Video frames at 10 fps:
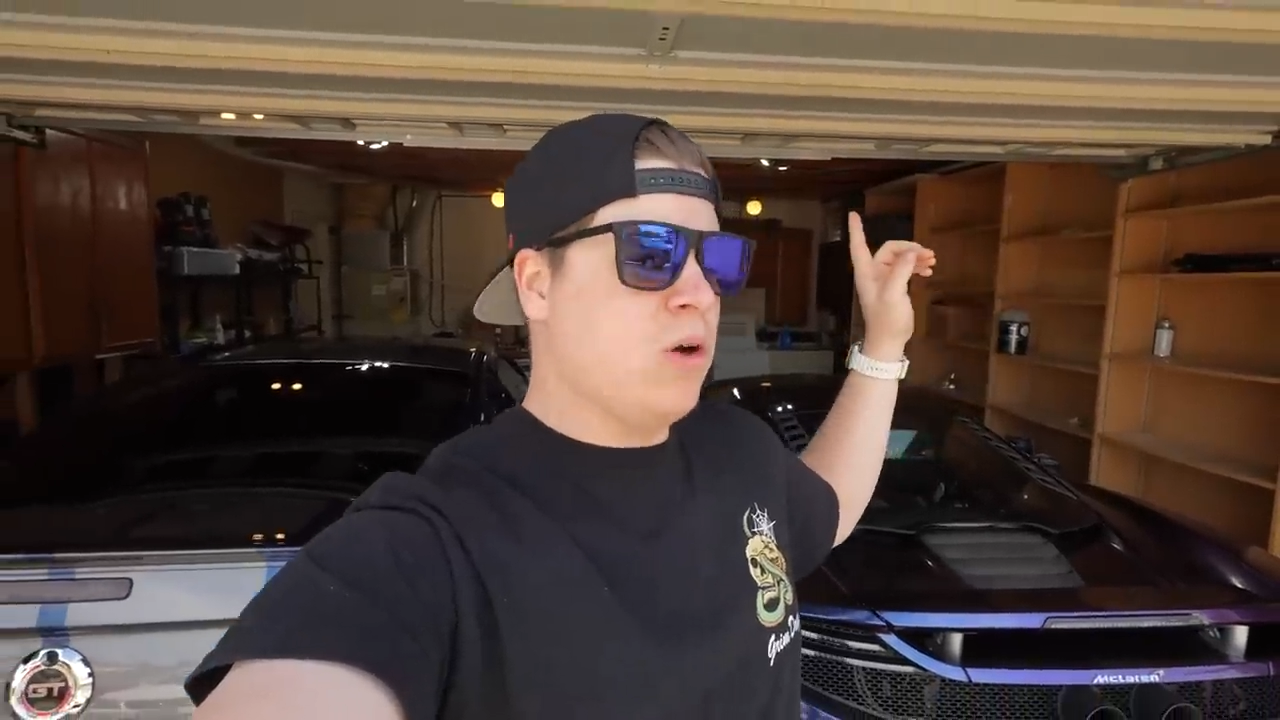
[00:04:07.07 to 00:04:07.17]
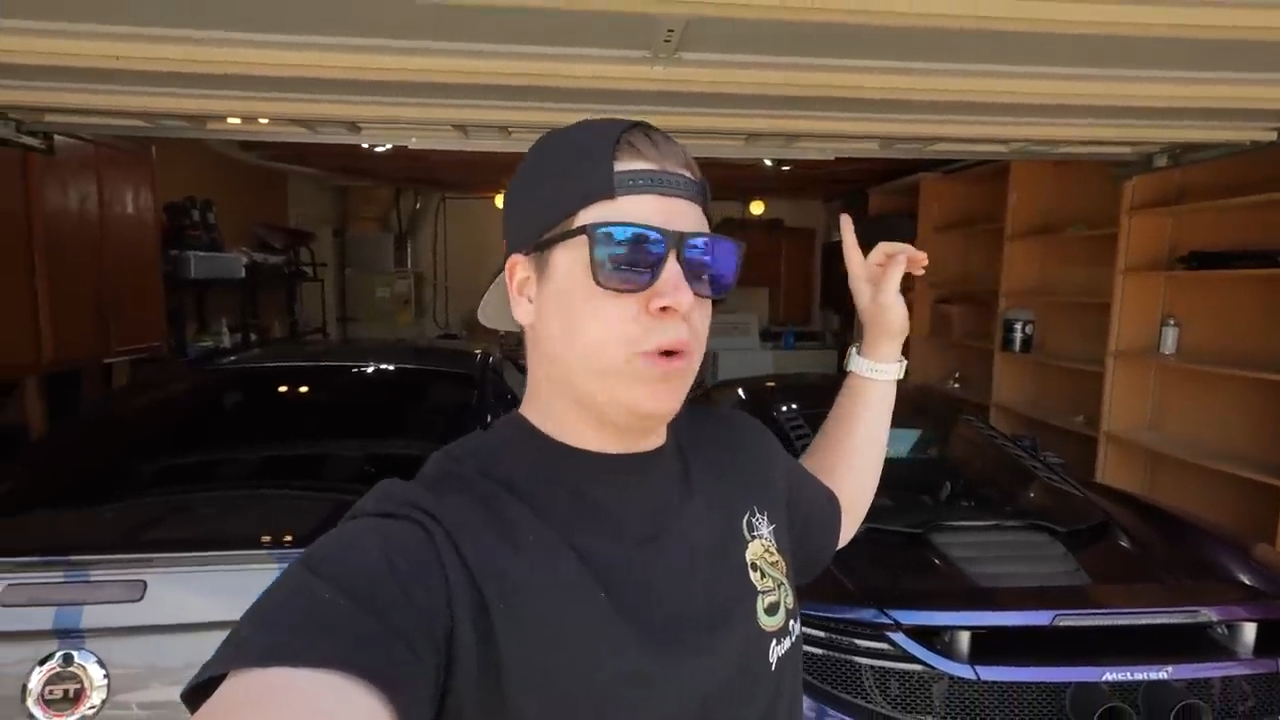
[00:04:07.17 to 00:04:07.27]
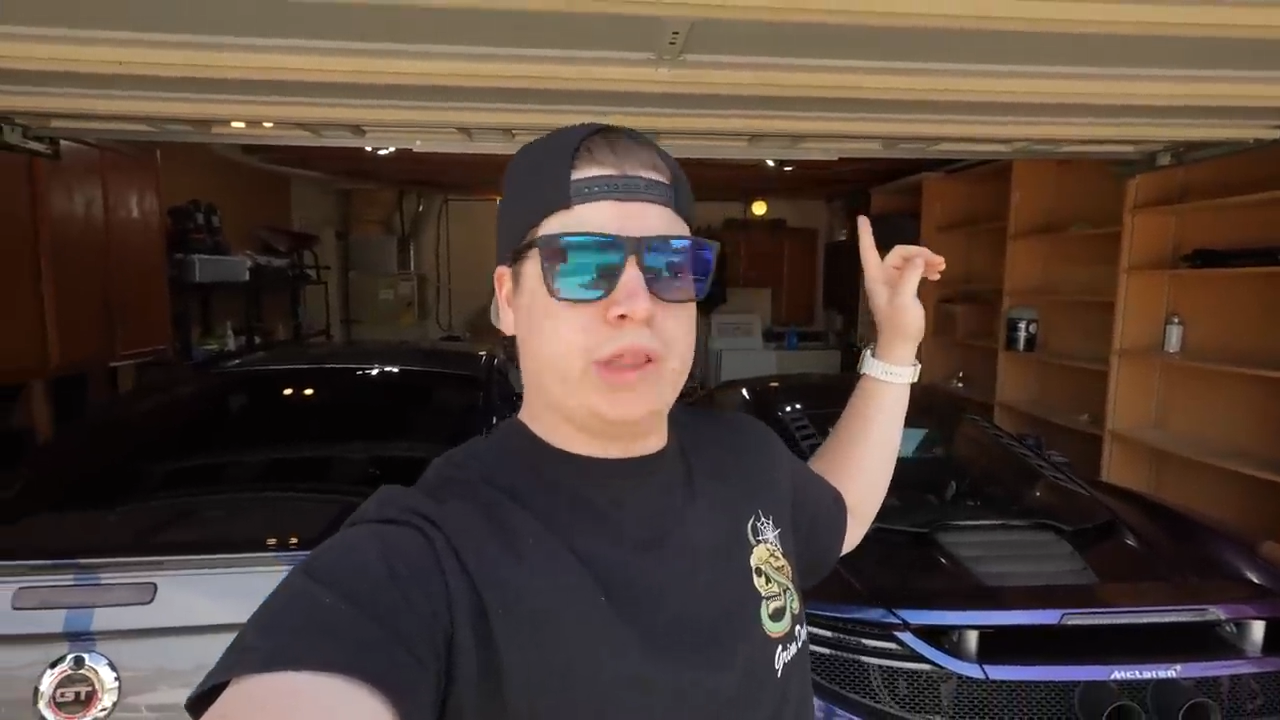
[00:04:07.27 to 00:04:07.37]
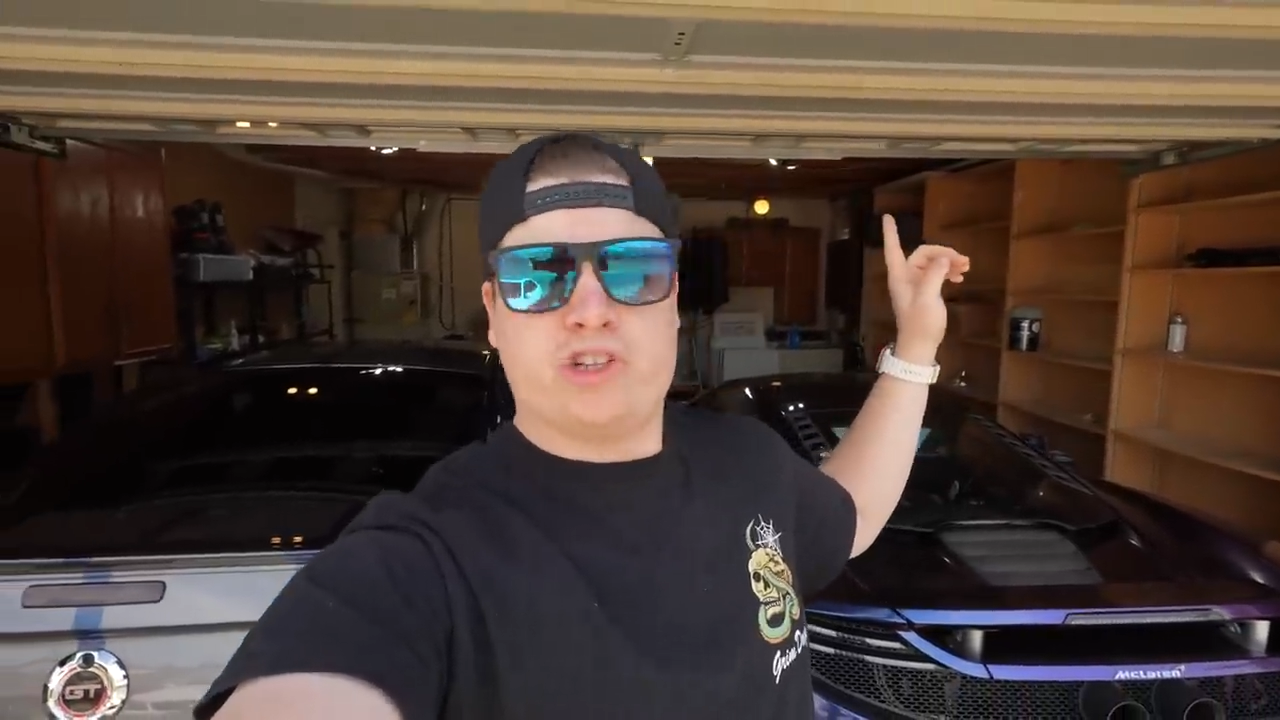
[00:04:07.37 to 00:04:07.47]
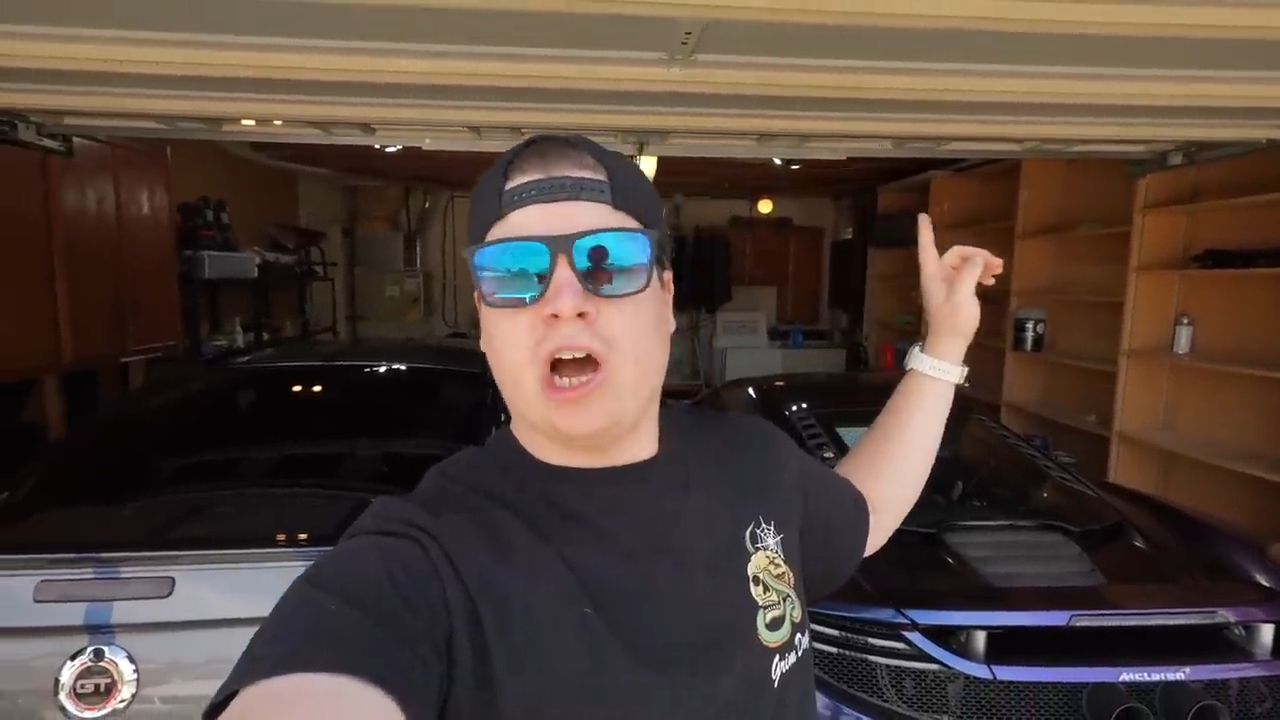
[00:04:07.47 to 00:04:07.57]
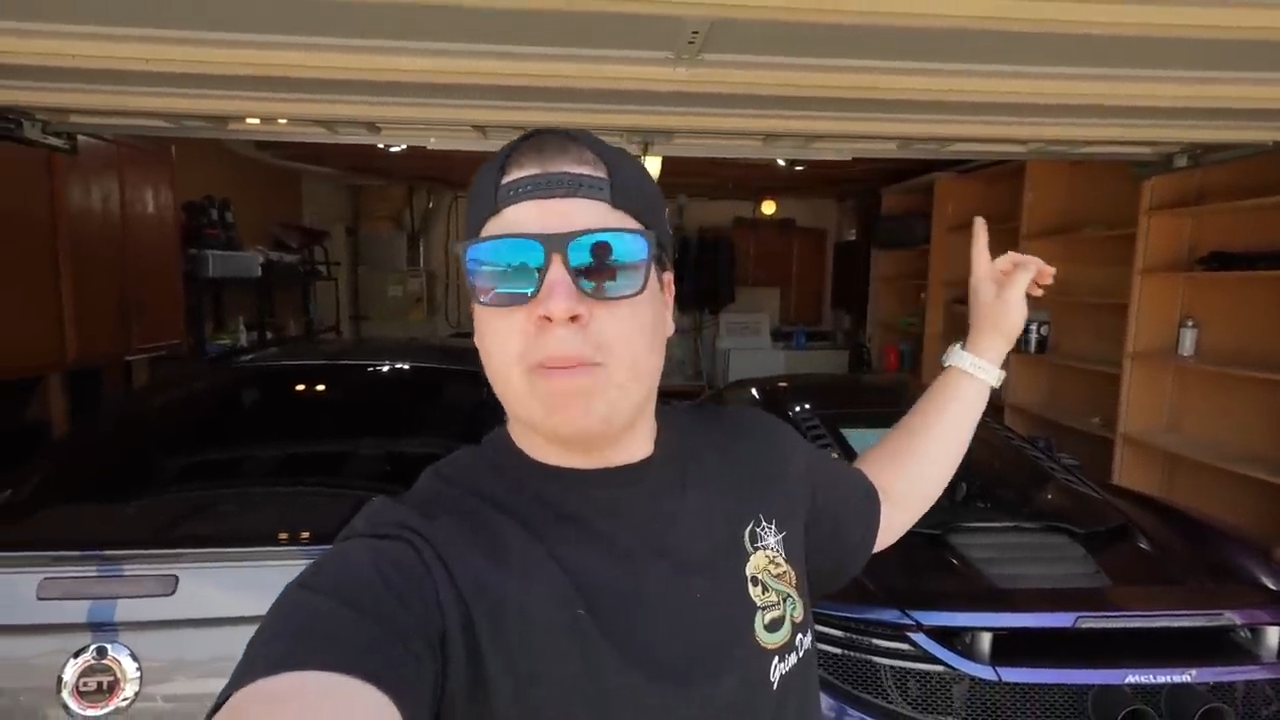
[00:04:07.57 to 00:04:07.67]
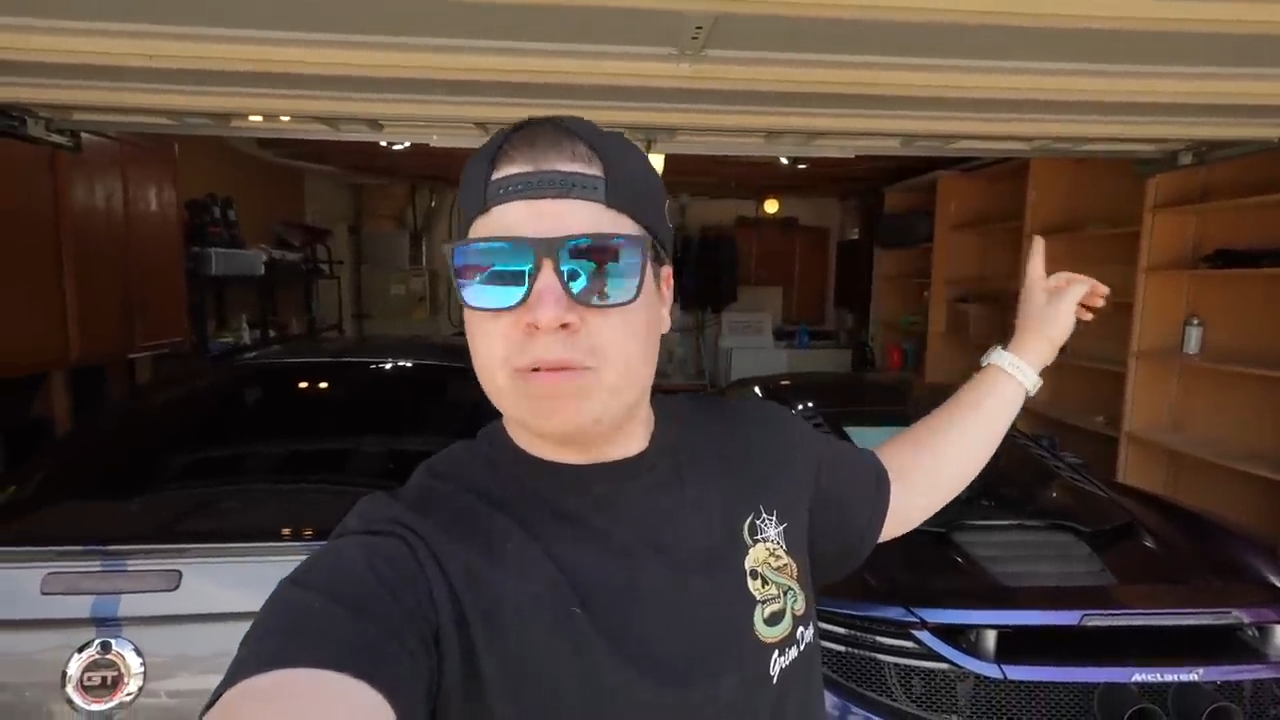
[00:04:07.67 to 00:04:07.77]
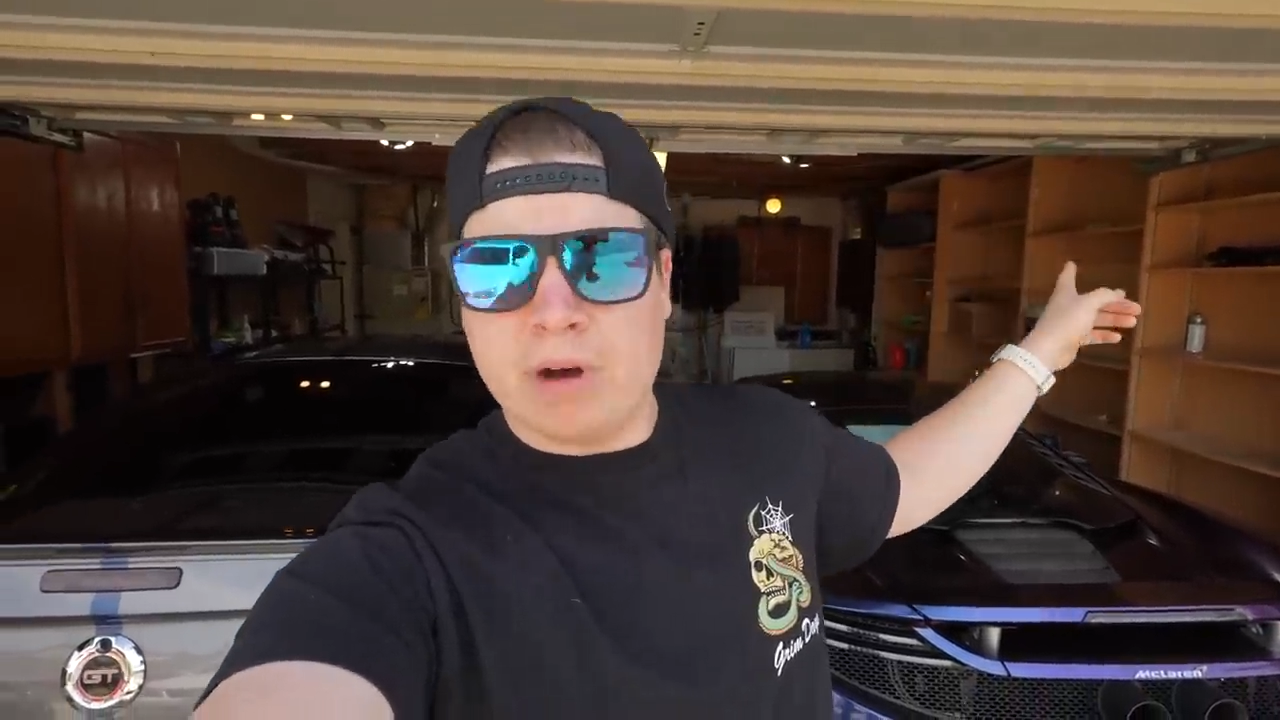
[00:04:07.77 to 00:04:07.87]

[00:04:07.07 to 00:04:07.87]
with chopped